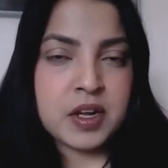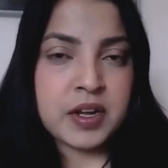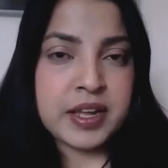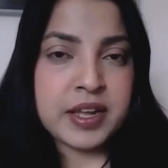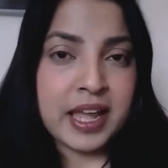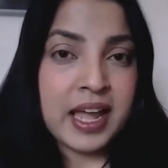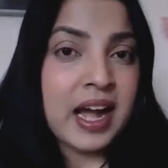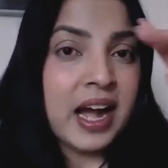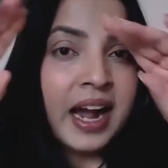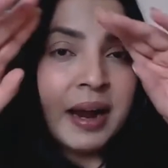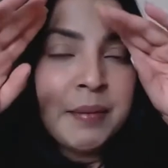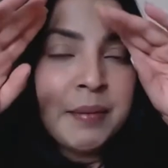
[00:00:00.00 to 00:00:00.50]

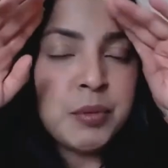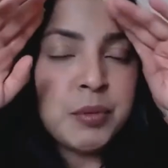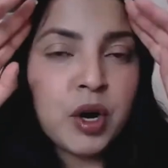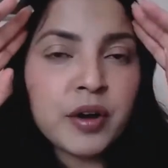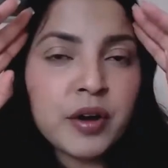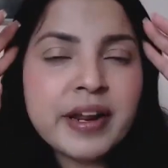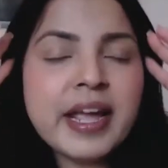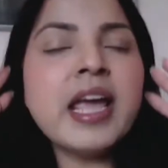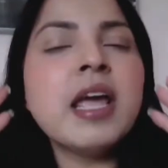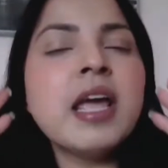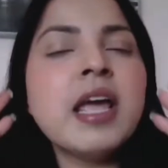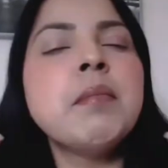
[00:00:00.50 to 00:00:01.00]
Okay, I'm
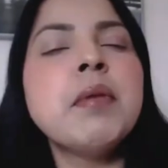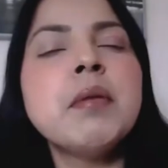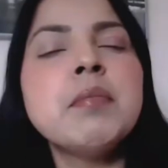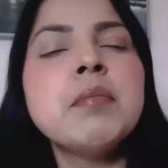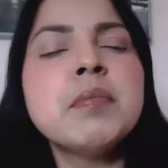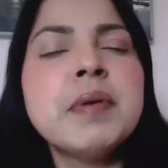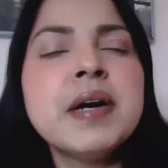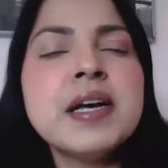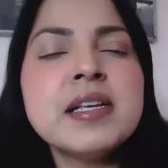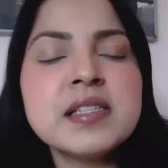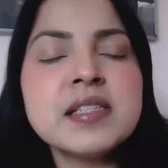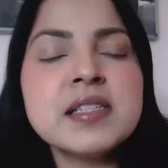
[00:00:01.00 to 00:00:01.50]
not an
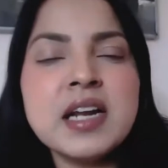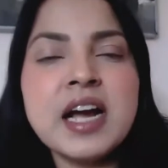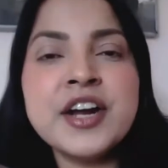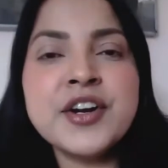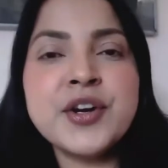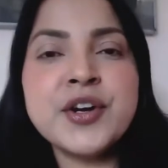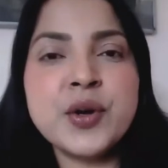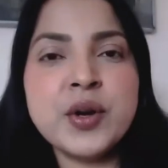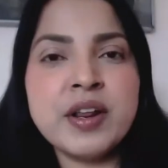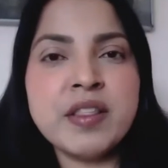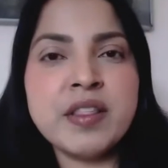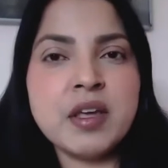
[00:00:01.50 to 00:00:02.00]
Airbnb person. I
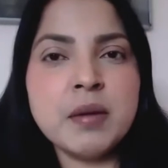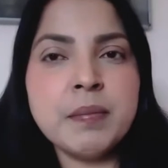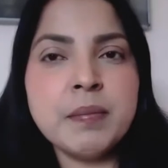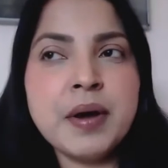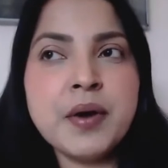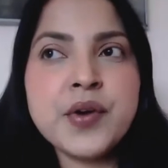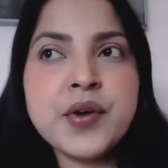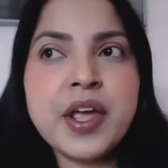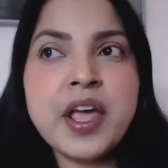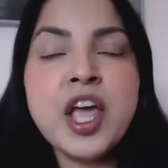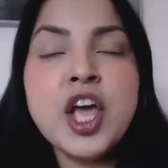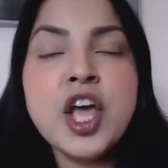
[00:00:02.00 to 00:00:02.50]
don't know anything
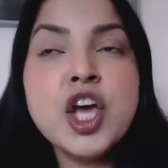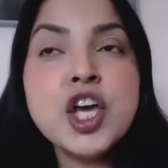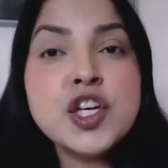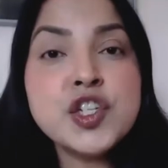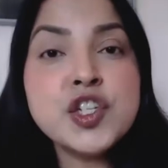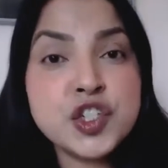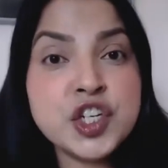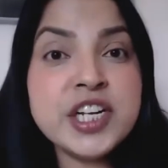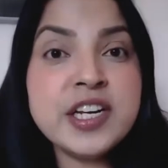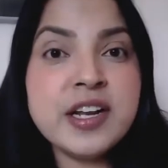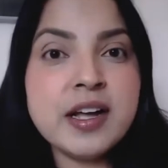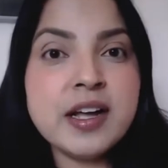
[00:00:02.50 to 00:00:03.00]
about it.
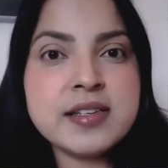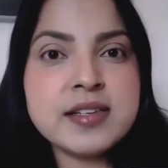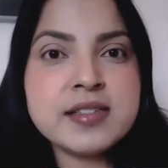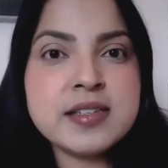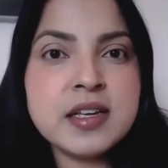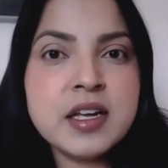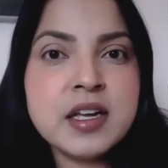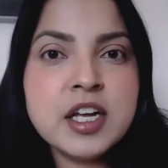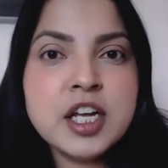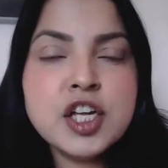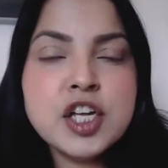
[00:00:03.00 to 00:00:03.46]
She does.